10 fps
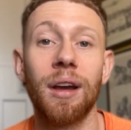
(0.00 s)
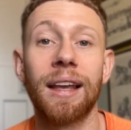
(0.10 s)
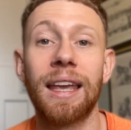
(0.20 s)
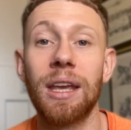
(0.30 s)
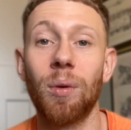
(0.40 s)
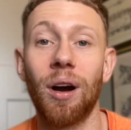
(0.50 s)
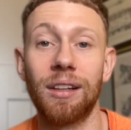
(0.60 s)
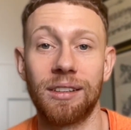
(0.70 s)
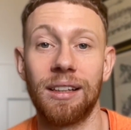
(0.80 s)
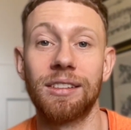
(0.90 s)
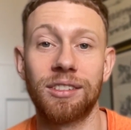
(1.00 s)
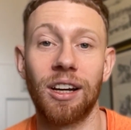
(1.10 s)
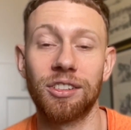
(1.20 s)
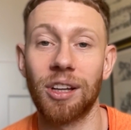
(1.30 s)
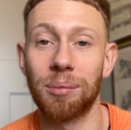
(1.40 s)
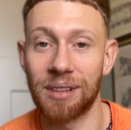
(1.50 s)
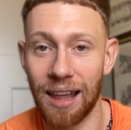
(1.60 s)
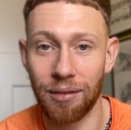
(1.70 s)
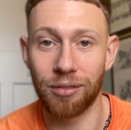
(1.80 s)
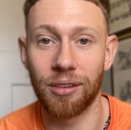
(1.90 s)
keywords and search terms
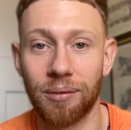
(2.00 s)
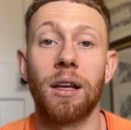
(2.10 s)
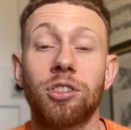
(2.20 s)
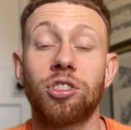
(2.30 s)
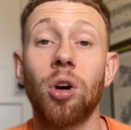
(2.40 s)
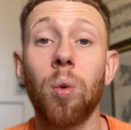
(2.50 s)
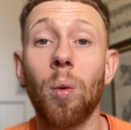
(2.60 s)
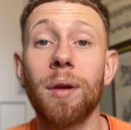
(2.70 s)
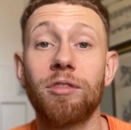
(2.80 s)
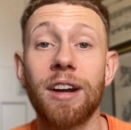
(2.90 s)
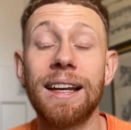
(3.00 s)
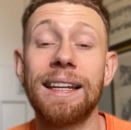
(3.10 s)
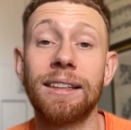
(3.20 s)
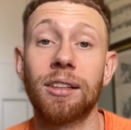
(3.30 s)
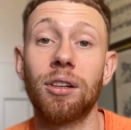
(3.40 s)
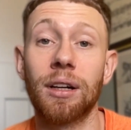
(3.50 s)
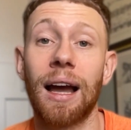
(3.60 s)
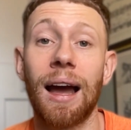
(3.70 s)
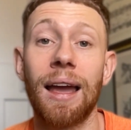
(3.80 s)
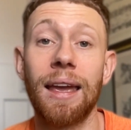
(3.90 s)
left. So what we really need to look
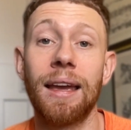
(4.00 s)
at